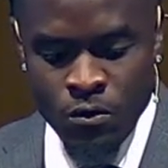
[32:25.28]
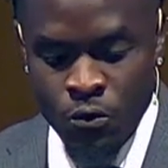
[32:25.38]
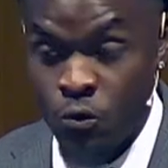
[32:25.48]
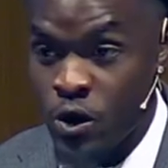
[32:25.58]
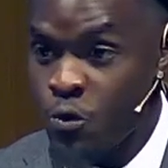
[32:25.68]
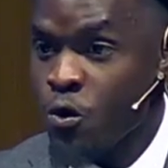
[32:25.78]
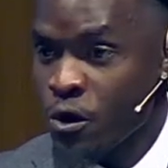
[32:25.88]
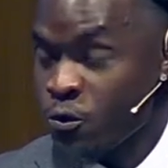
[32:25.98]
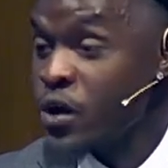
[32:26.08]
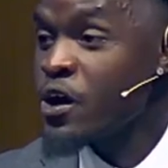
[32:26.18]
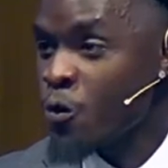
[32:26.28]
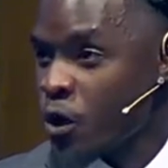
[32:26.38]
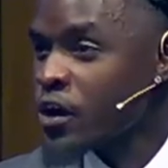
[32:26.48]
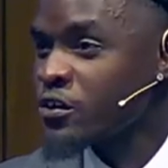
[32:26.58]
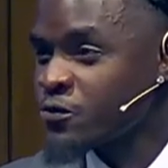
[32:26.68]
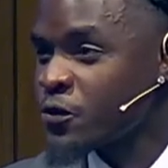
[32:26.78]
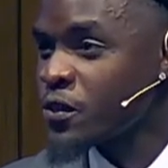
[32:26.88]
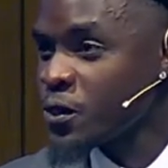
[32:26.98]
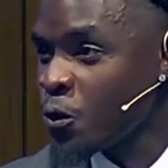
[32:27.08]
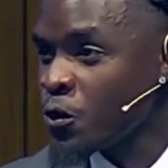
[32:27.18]
We are workers for
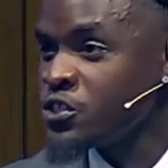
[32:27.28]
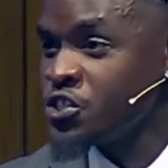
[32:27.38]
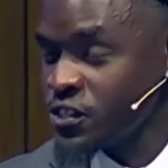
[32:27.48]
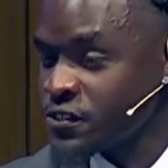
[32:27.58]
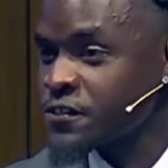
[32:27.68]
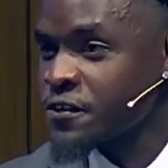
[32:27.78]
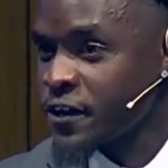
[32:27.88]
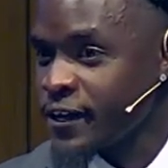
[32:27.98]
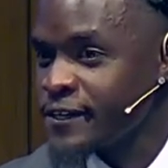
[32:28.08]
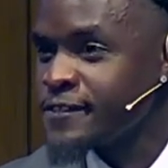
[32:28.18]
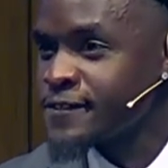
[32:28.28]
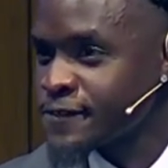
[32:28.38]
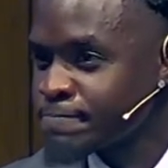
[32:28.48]
the Lord Jesus Christ.